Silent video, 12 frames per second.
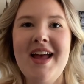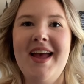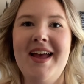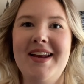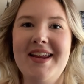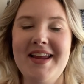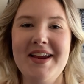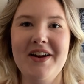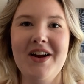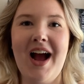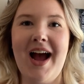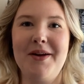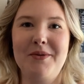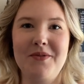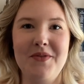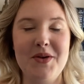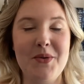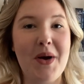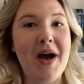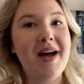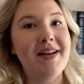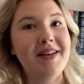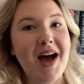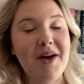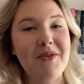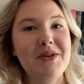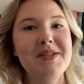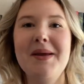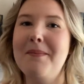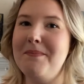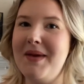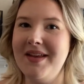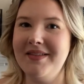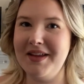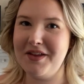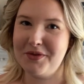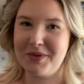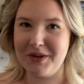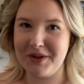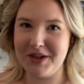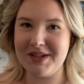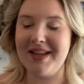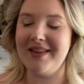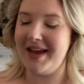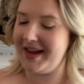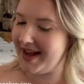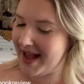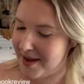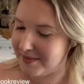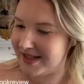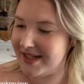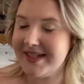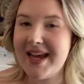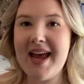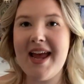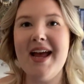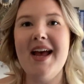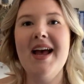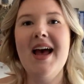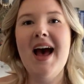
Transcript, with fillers: and here I review novels, mainly thrillers, like I am today.